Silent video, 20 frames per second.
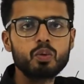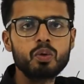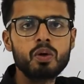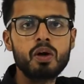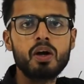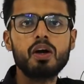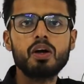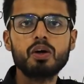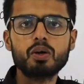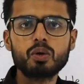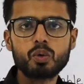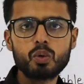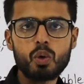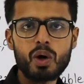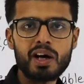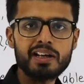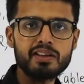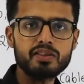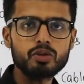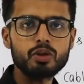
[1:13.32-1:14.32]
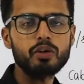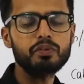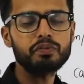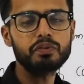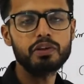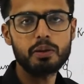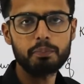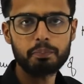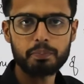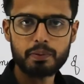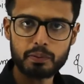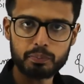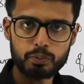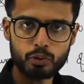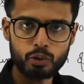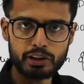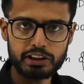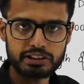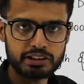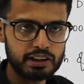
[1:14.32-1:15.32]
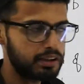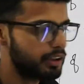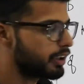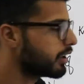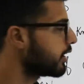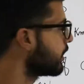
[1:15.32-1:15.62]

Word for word: to twice of the propagation